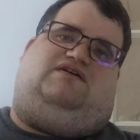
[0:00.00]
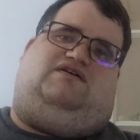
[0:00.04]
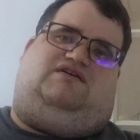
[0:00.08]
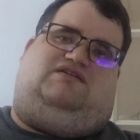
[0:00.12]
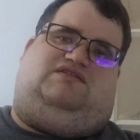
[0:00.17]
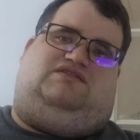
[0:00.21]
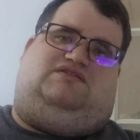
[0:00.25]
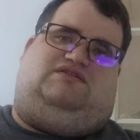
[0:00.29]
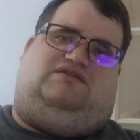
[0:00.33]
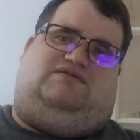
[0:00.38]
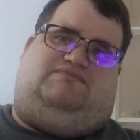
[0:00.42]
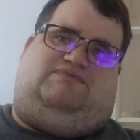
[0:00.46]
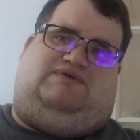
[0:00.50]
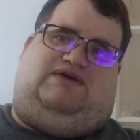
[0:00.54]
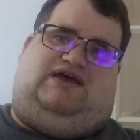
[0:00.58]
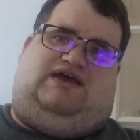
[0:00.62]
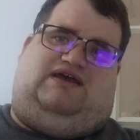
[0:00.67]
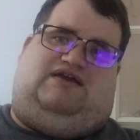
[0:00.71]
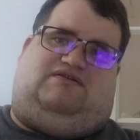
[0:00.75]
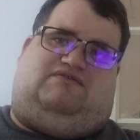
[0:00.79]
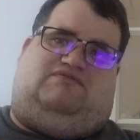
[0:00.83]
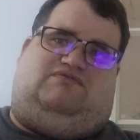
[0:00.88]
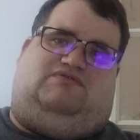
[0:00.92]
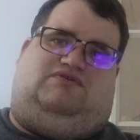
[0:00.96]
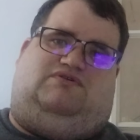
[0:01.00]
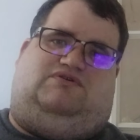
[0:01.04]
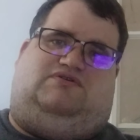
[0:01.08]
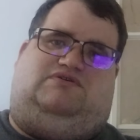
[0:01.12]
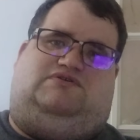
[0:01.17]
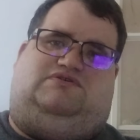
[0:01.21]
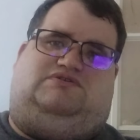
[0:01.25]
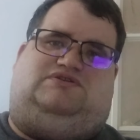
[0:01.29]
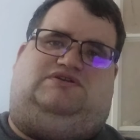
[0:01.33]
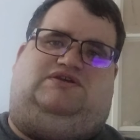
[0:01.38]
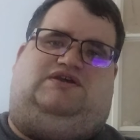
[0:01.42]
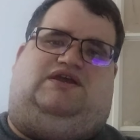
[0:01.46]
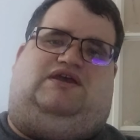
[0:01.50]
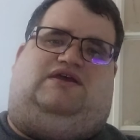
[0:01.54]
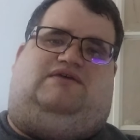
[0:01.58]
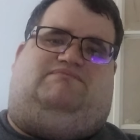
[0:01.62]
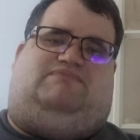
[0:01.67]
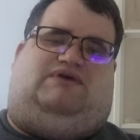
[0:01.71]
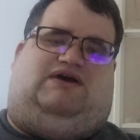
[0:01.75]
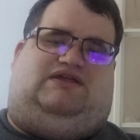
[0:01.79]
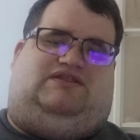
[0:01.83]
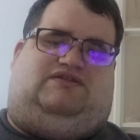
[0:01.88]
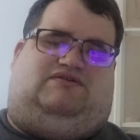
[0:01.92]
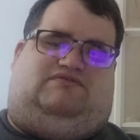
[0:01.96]
on the back road
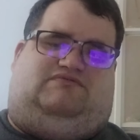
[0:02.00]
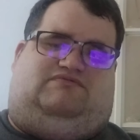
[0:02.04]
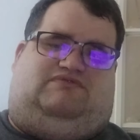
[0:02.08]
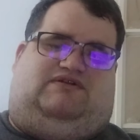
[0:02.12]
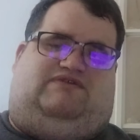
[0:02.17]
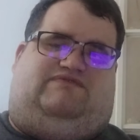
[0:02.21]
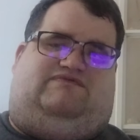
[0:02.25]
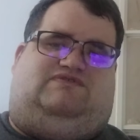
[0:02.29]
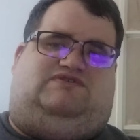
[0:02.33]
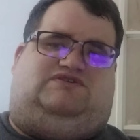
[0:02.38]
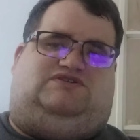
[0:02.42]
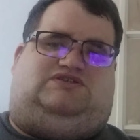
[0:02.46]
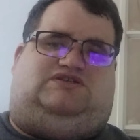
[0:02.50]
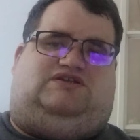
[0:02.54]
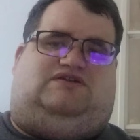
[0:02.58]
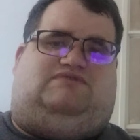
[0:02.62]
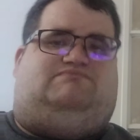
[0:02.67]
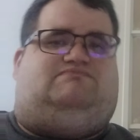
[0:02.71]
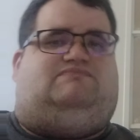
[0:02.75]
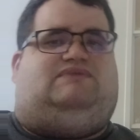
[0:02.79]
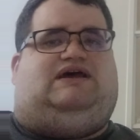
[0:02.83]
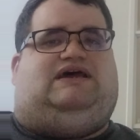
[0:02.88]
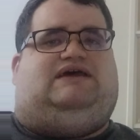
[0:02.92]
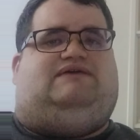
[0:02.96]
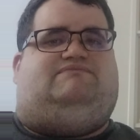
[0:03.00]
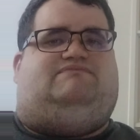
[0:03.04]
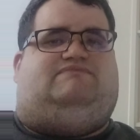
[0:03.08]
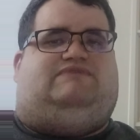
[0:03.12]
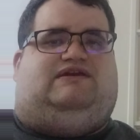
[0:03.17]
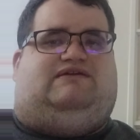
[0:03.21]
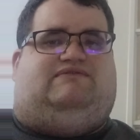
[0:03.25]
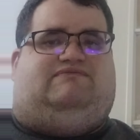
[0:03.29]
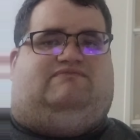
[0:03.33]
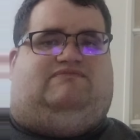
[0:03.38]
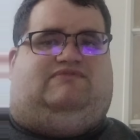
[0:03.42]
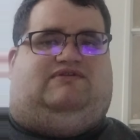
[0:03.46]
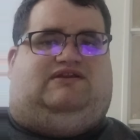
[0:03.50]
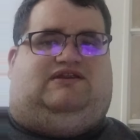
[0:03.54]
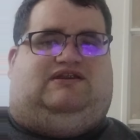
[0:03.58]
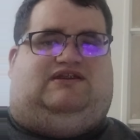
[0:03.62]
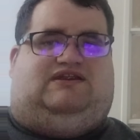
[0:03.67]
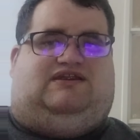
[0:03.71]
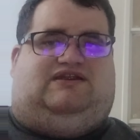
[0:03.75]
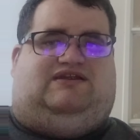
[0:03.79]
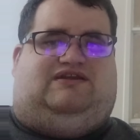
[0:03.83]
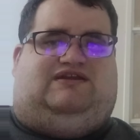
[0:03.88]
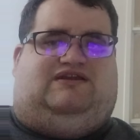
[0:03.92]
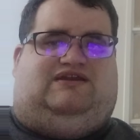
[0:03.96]
by the rivers of my
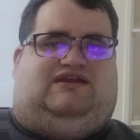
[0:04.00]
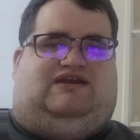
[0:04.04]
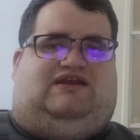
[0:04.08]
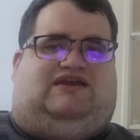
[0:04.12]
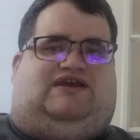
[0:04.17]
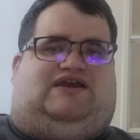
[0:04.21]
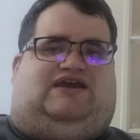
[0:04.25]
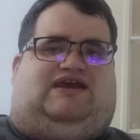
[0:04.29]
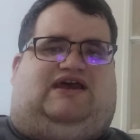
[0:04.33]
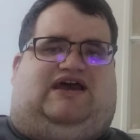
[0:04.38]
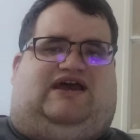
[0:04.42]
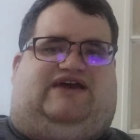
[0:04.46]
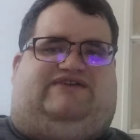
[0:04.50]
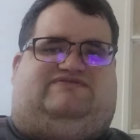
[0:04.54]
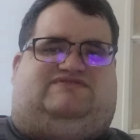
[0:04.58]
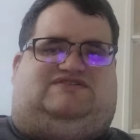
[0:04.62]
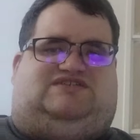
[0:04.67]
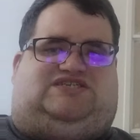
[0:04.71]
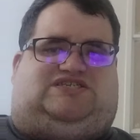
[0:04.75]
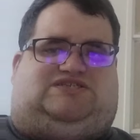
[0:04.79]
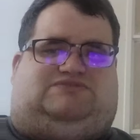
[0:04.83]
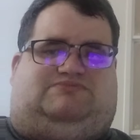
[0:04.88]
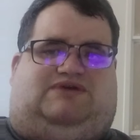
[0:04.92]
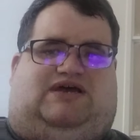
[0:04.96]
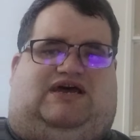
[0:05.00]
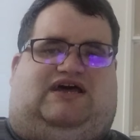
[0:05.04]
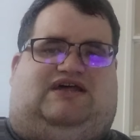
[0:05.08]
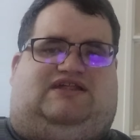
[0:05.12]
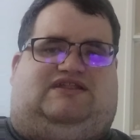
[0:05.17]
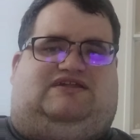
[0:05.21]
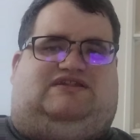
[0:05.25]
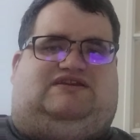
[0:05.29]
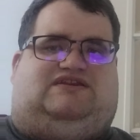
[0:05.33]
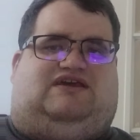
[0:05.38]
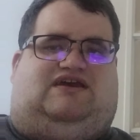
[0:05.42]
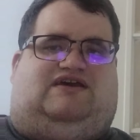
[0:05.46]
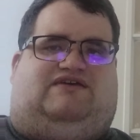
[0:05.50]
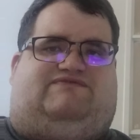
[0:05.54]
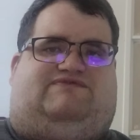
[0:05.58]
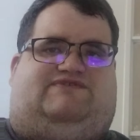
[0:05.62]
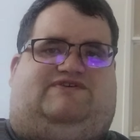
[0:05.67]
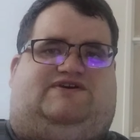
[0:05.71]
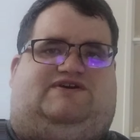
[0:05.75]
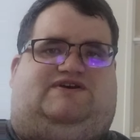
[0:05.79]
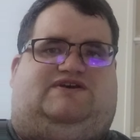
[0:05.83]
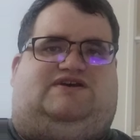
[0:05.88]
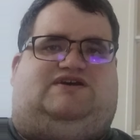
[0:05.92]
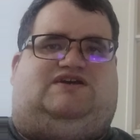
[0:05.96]
memory, every smiling
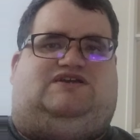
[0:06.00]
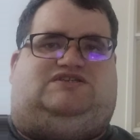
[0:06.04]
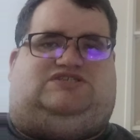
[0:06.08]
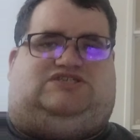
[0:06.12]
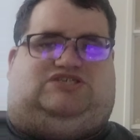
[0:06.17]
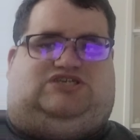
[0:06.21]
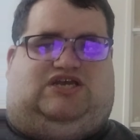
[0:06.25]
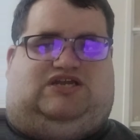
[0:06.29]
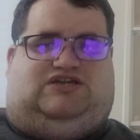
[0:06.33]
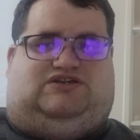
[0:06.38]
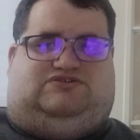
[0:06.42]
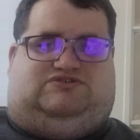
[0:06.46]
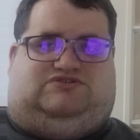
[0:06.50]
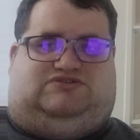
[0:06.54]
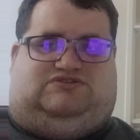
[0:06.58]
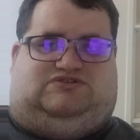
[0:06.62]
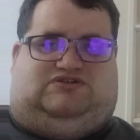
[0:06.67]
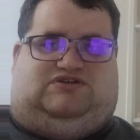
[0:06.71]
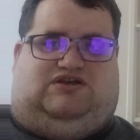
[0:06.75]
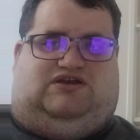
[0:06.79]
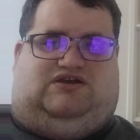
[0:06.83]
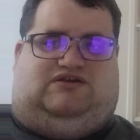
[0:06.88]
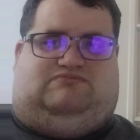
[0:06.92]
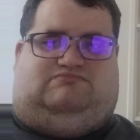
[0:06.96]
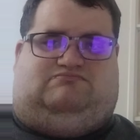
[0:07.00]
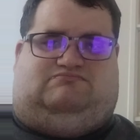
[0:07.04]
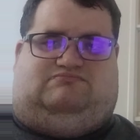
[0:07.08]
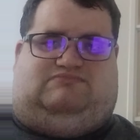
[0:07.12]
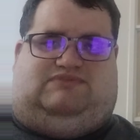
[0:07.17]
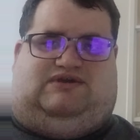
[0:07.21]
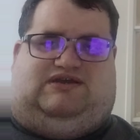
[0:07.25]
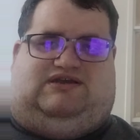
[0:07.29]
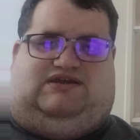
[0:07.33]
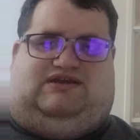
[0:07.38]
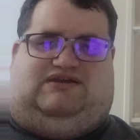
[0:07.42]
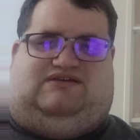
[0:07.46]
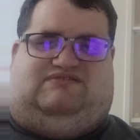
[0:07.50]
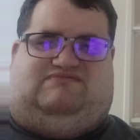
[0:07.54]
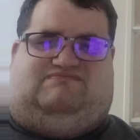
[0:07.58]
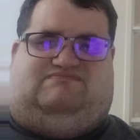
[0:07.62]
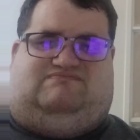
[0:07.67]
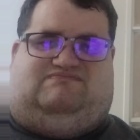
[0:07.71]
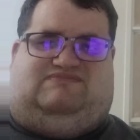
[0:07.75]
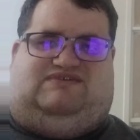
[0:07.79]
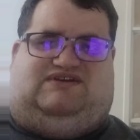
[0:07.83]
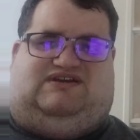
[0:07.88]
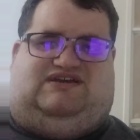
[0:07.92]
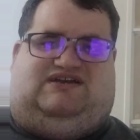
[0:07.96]
habit gentle on my
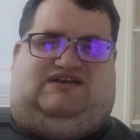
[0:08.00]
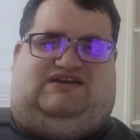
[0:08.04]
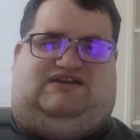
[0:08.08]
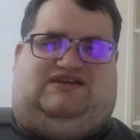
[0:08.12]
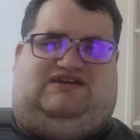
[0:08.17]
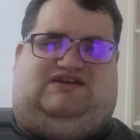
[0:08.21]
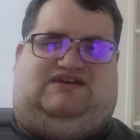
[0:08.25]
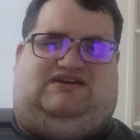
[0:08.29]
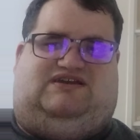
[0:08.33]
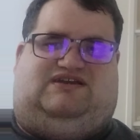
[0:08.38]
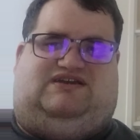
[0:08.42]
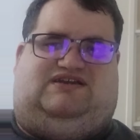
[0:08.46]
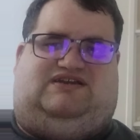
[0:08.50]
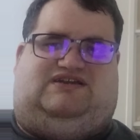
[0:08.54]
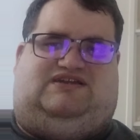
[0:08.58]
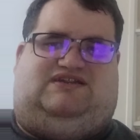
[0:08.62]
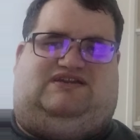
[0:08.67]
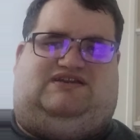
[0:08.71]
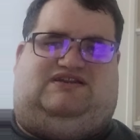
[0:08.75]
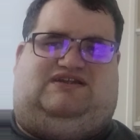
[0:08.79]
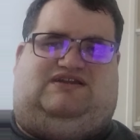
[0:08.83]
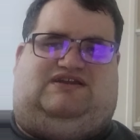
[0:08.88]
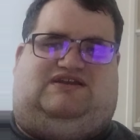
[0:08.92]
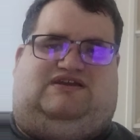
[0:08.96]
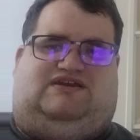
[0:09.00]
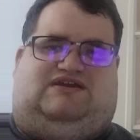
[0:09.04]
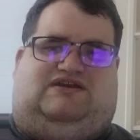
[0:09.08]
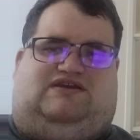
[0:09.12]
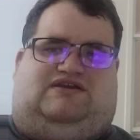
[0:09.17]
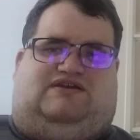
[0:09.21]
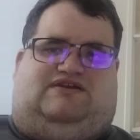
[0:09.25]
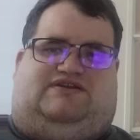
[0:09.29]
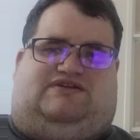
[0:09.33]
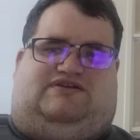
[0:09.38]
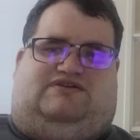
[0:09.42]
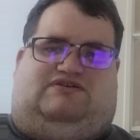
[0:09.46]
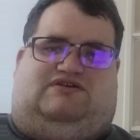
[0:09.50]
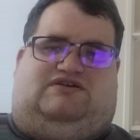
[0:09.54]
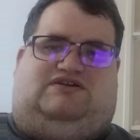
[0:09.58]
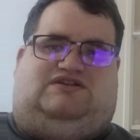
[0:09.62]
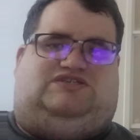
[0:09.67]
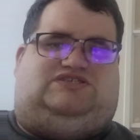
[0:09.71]
mind. You're